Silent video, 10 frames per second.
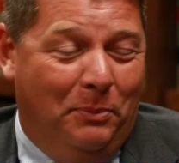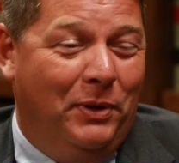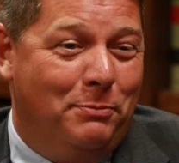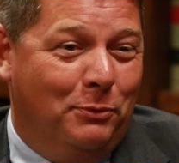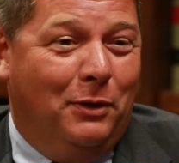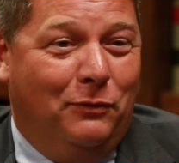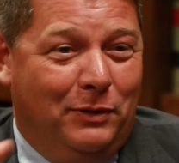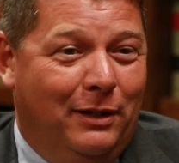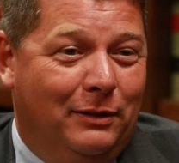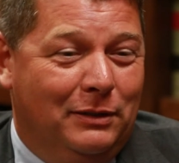the people over
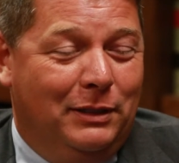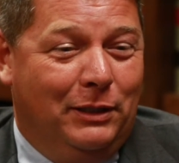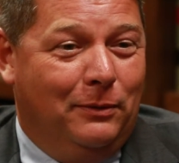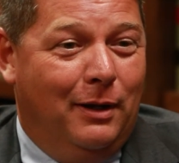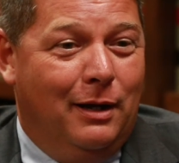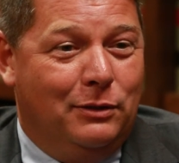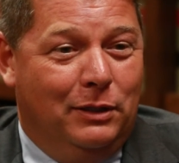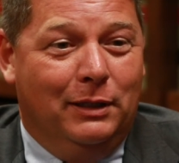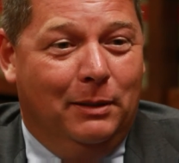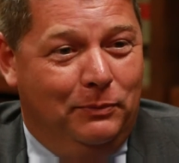there at the city garage
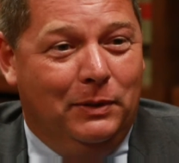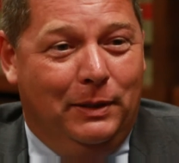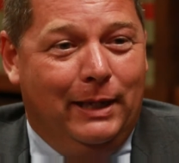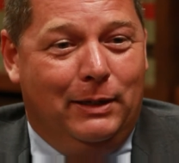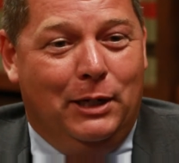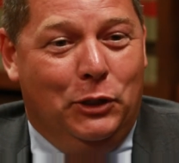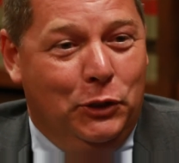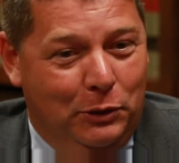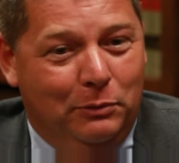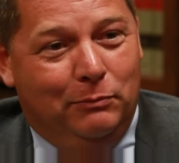ended up they, they kind of
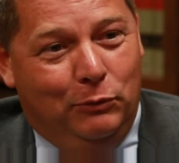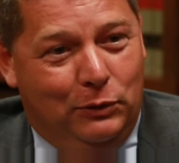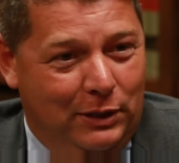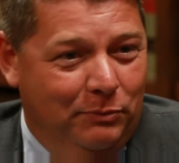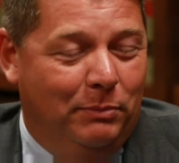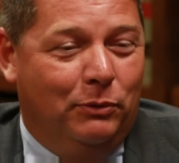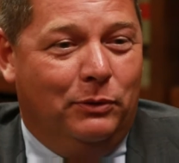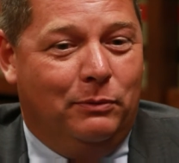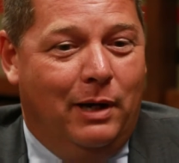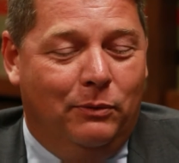knew and would send people
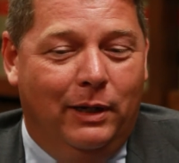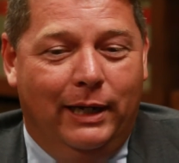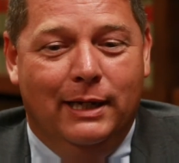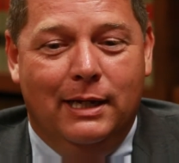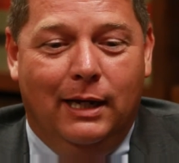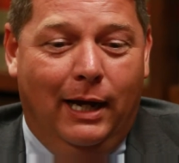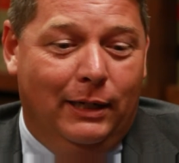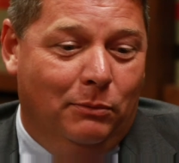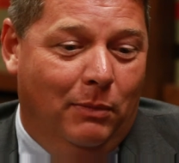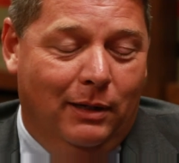to the right way. I
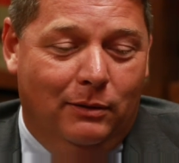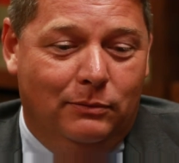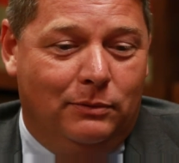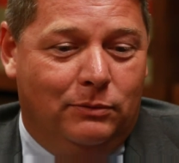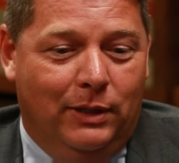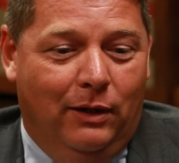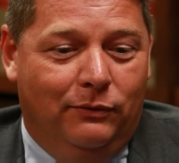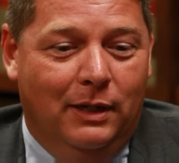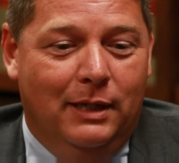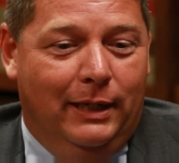know my own
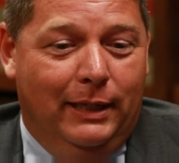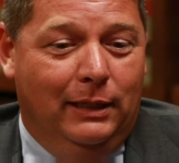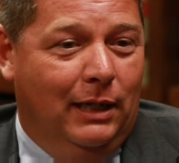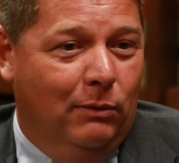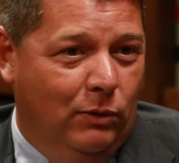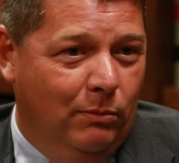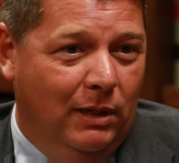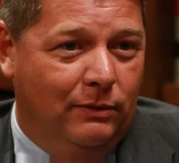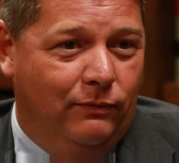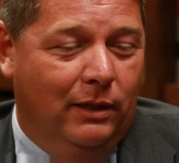self. Anytime one of
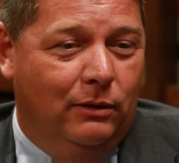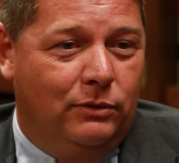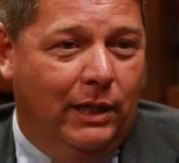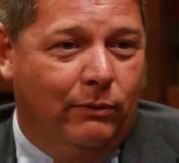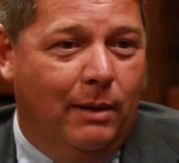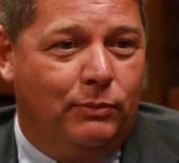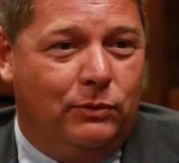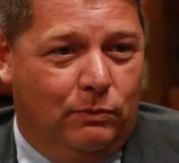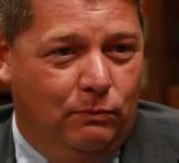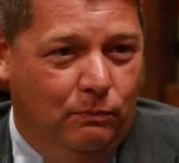my fellow state
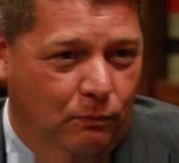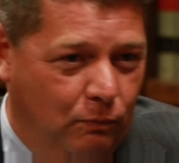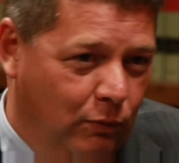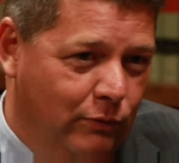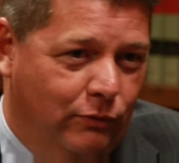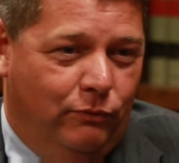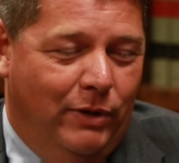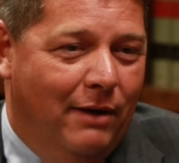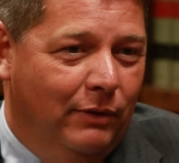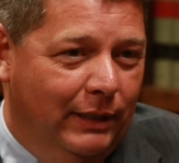reps were
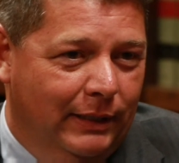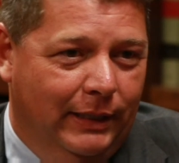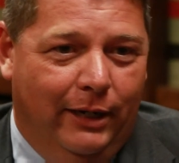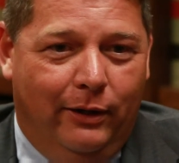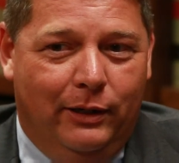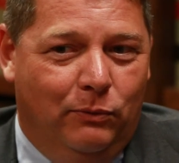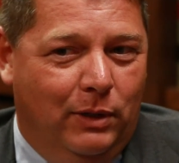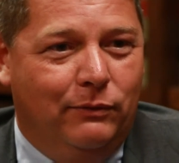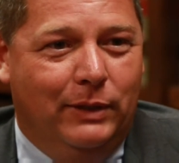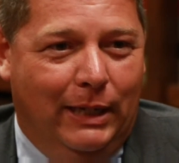traveling in the area or
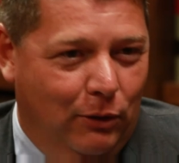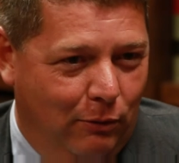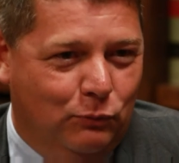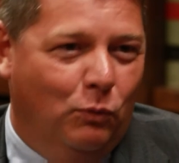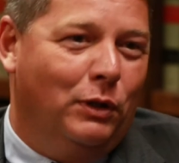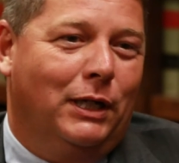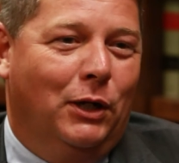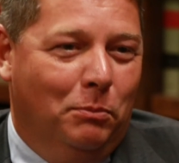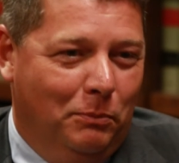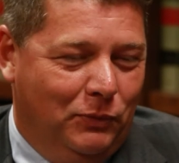whatever, they would always want to
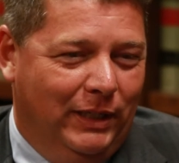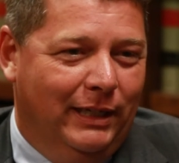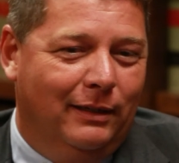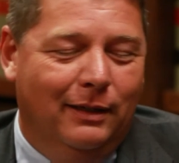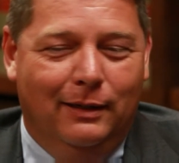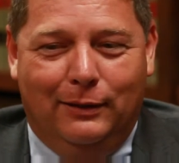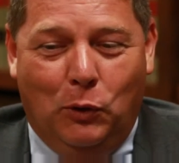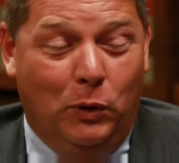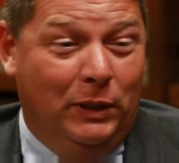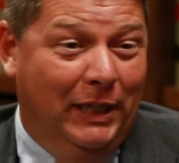come see it.
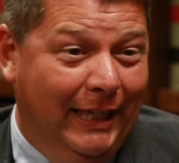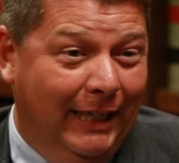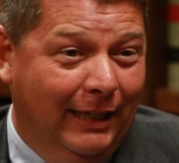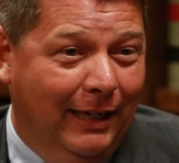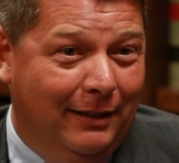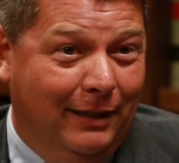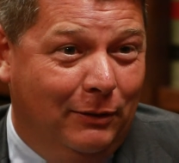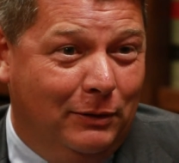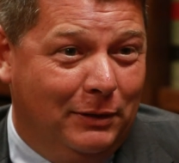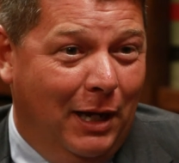Gordon Gee, I think,
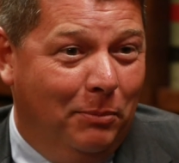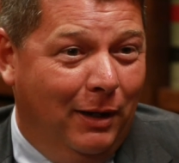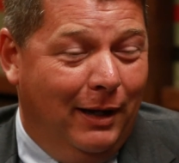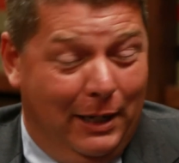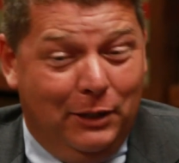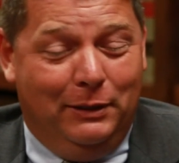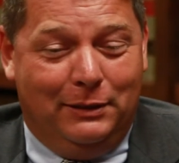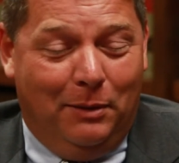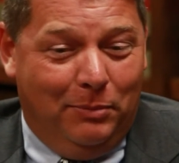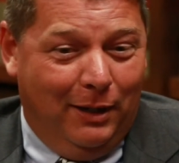stopped by. I know he
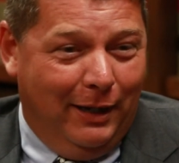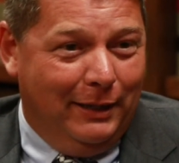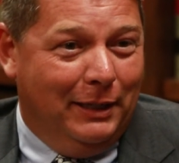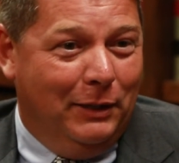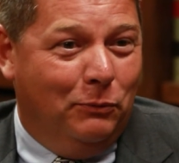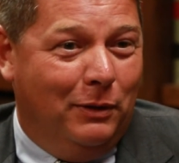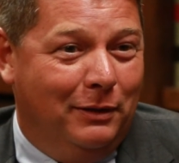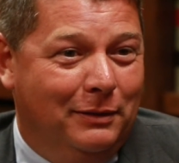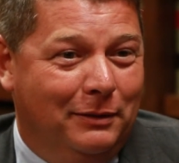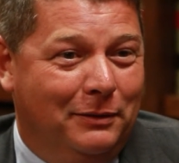stopped by and he
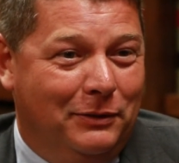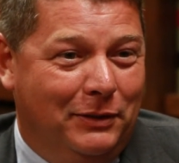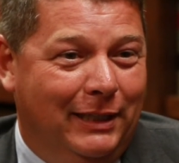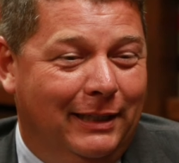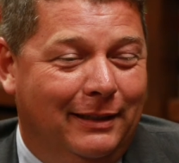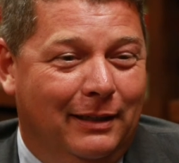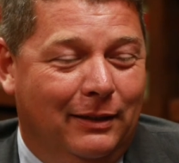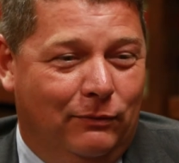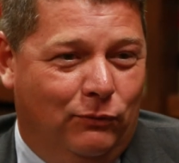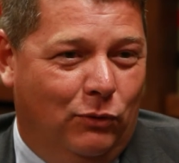wanted to, to see it,
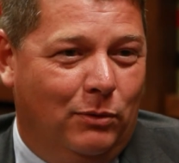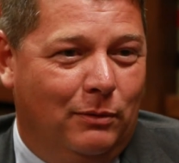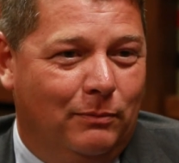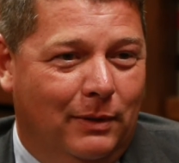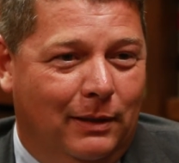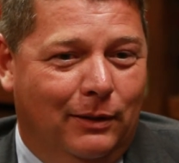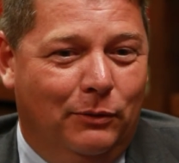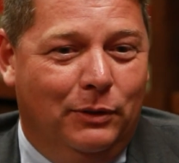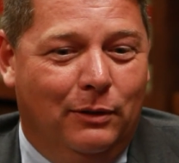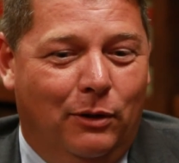uh, the former uh,
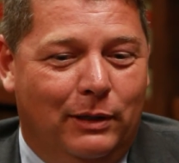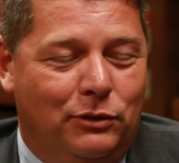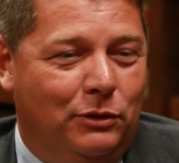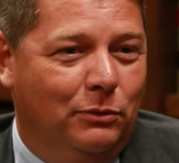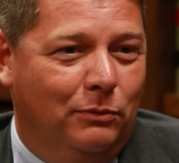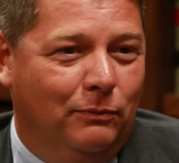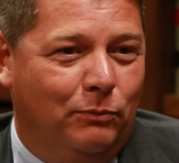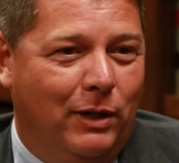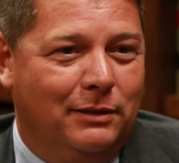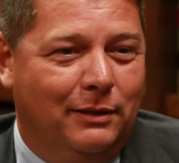OSU
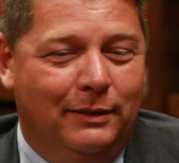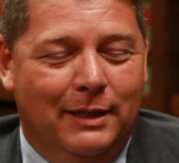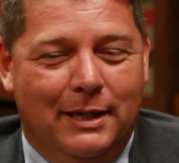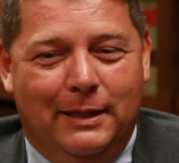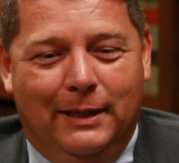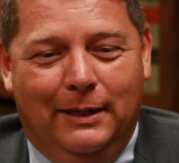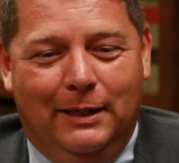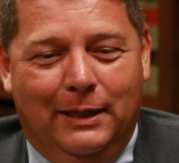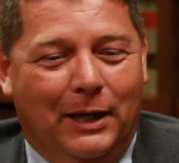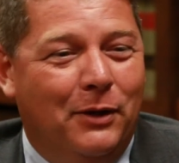president,
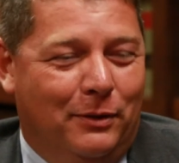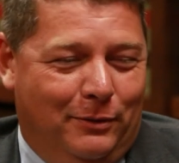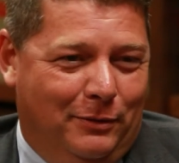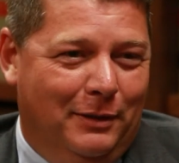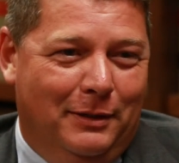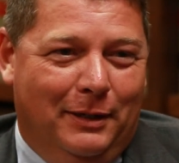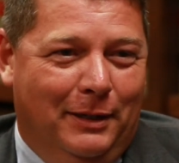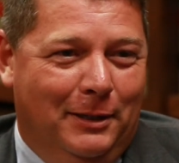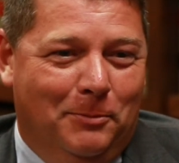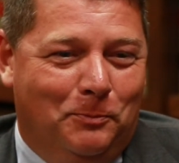uh, and others.
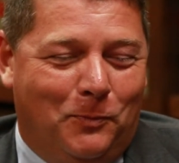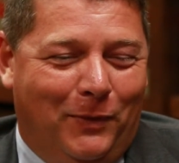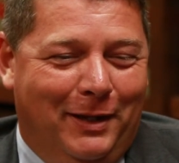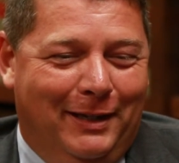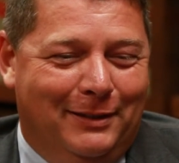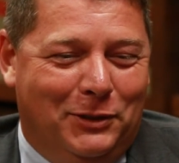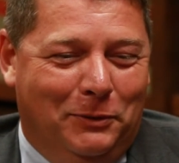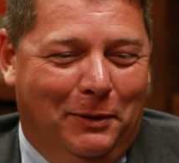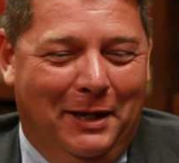Um, and so